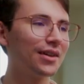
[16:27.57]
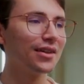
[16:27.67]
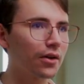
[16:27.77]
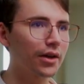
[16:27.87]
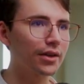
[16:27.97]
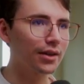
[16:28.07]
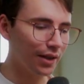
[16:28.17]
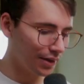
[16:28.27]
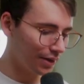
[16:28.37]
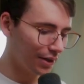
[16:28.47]
All right, the
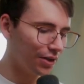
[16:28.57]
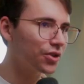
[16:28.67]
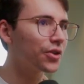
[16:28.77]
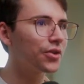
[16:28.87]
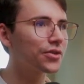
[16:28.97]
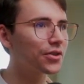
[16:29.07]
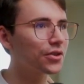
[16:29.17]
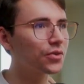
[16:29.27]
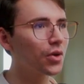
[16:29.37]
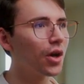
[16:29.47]
last thing to do is
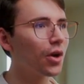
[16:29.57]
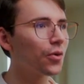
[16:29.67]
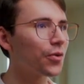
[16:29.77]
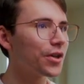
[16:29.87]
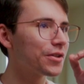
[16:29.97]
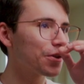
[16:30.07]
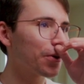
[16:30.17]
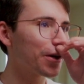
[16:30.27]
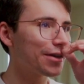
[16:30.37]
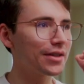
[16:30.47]
just
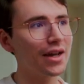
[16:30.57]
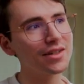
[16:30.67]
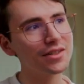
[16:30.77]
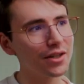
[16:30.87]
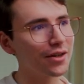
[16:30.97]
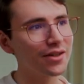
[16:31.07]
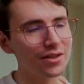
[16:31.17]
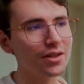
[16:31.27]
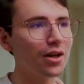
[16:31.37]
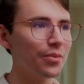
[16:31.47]
redo our text here at
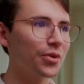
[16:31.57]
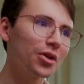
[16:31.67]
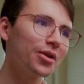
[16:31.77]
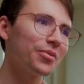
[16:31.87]
the top,